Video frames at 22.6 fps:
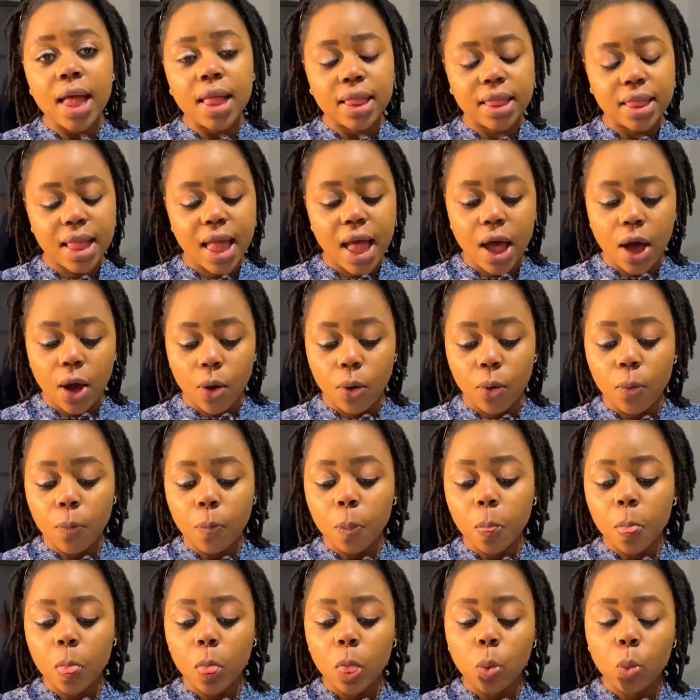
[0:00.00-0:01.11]
Now,
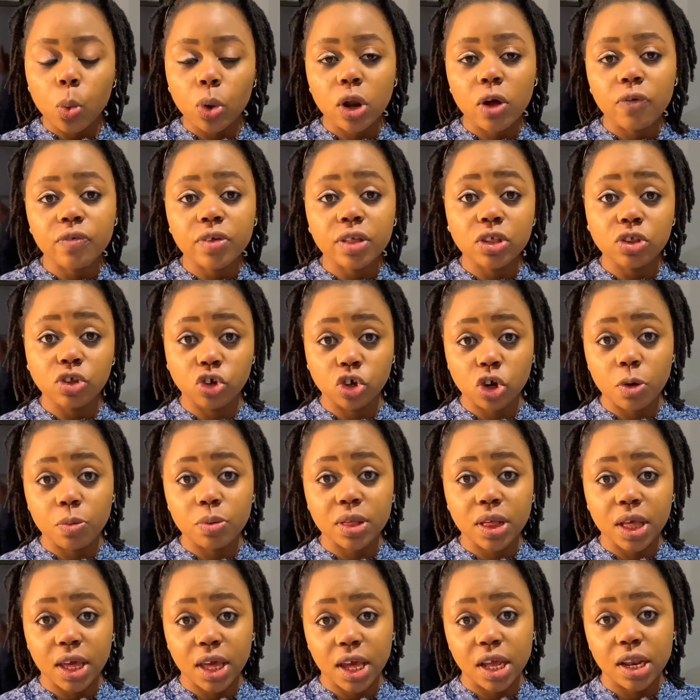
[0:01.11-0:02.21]
one of the jobs
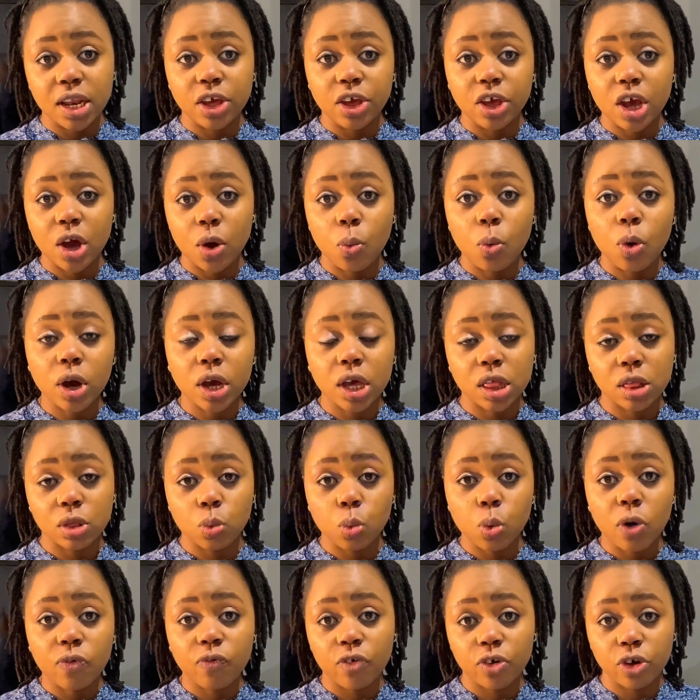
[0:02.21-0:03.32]
again that you can work is to
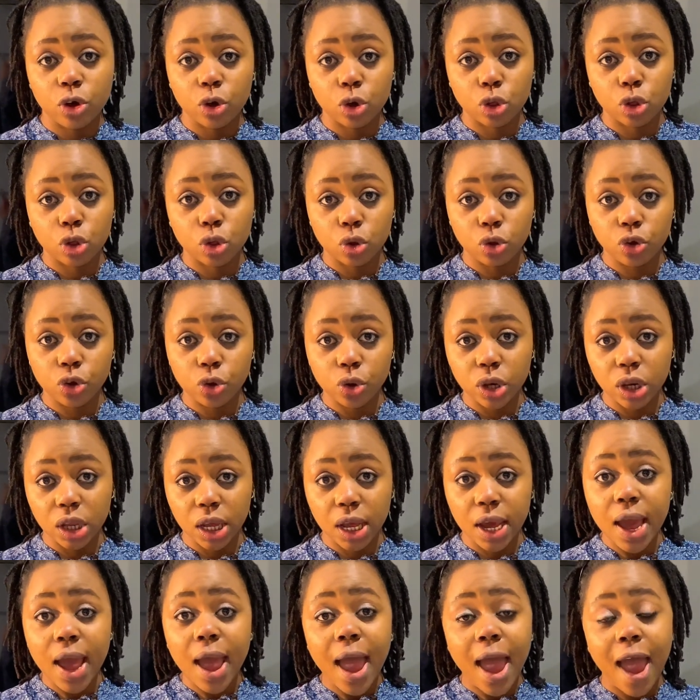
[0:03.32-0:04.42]
work for your
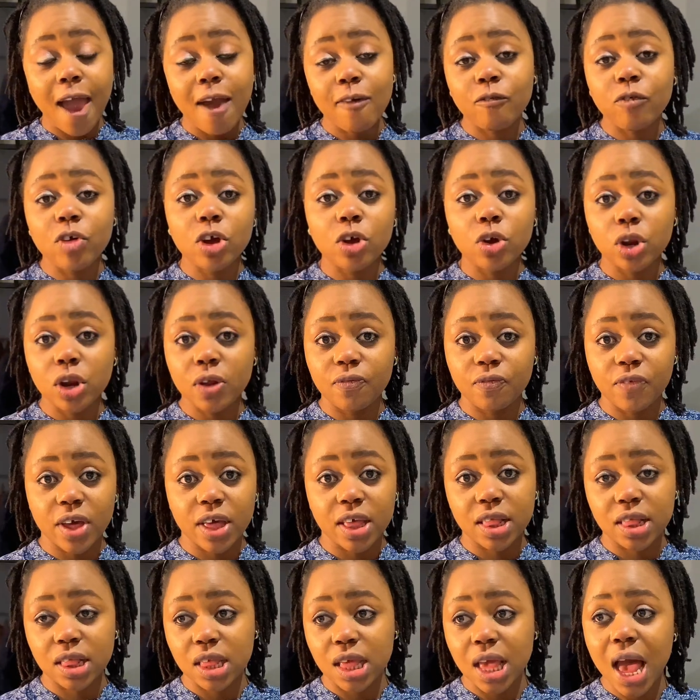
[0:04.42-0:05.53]
uni. Every
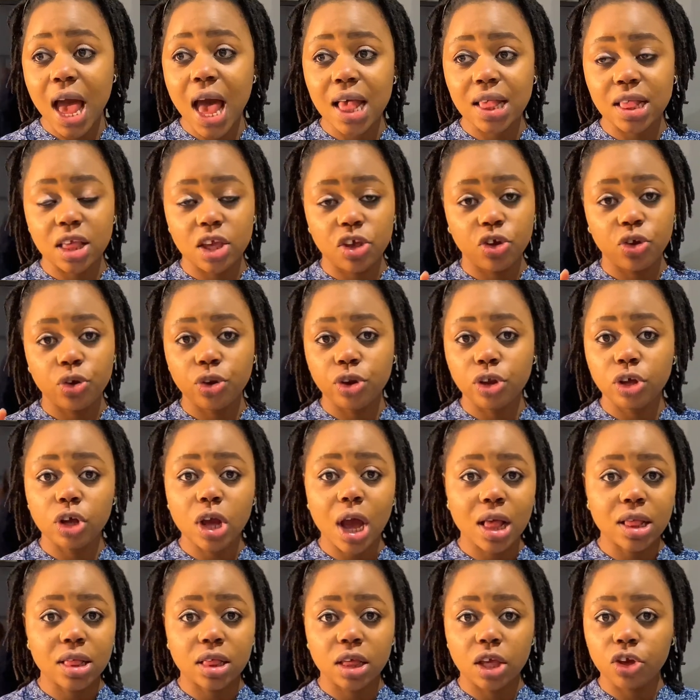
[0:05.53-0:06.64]
university has uni
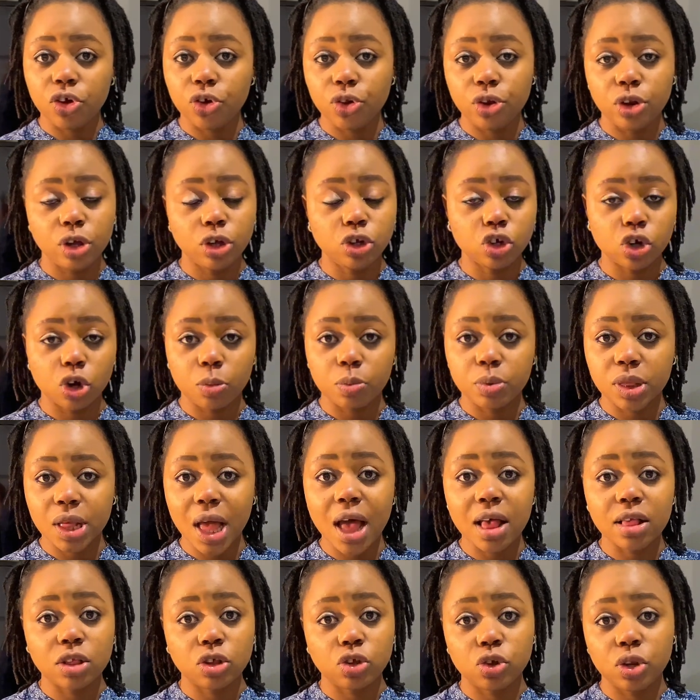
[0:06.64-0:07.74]
jobs,
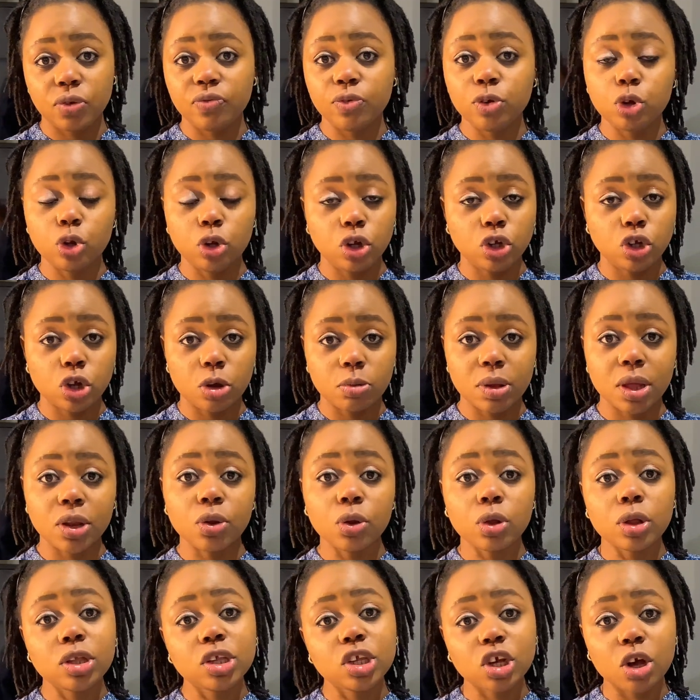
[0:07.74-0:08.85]
and
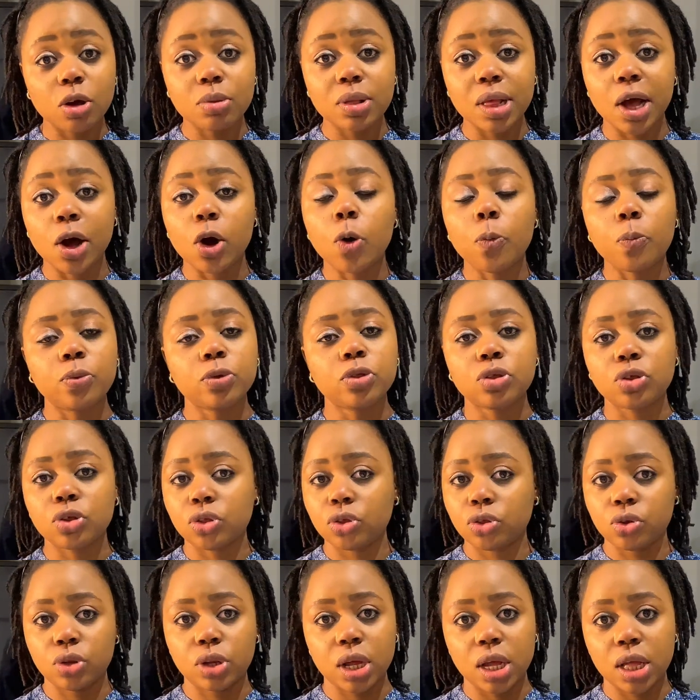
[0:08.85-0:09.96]
those jobs are open to
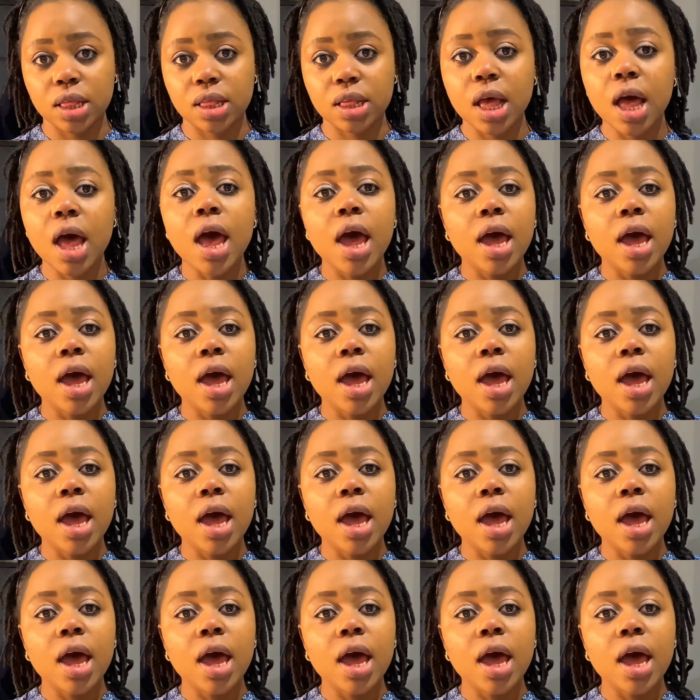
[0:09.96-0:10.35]
students.